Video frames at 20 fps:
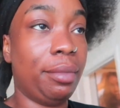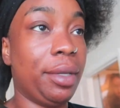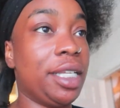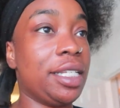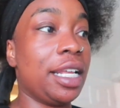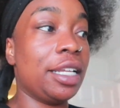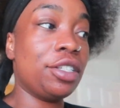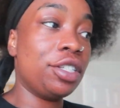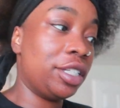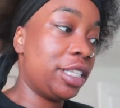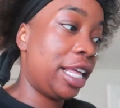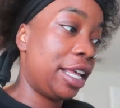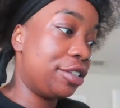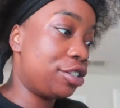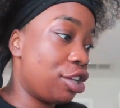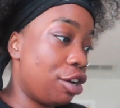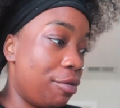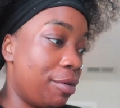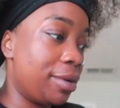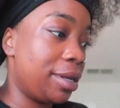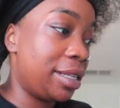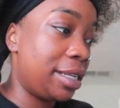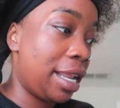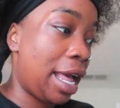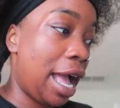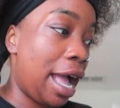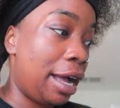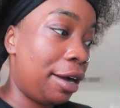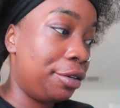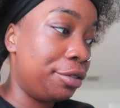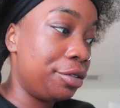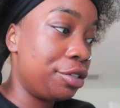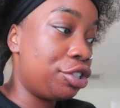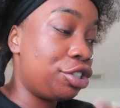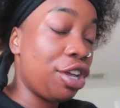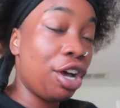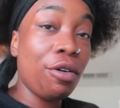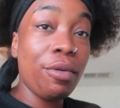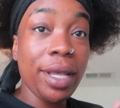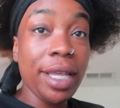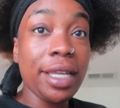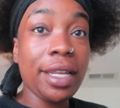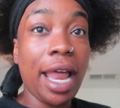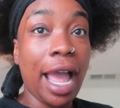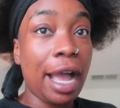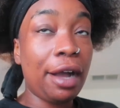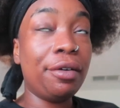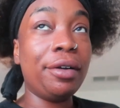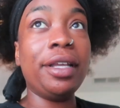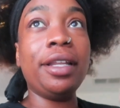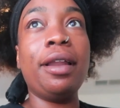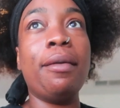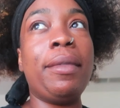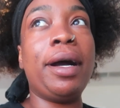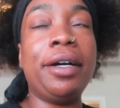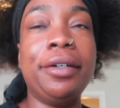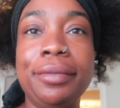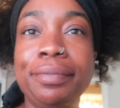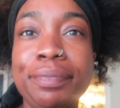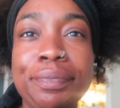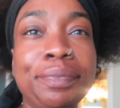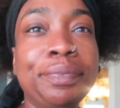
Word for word: because I took that sew-in out sew-in out in about